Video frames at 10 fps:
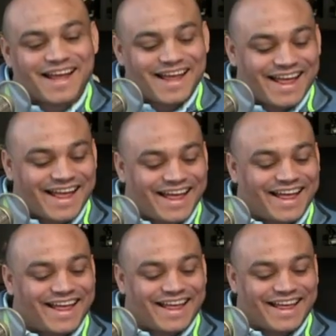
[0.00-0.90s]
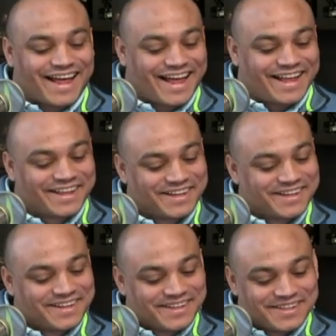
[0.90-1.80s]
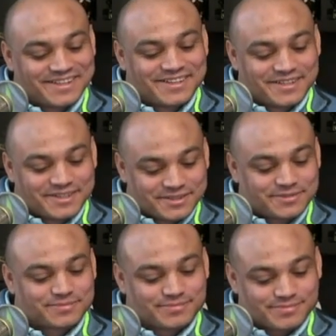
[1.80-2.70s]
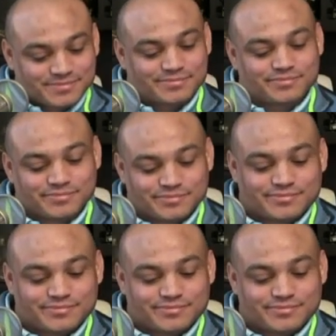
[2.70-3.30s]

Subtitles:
This person isn't speaking.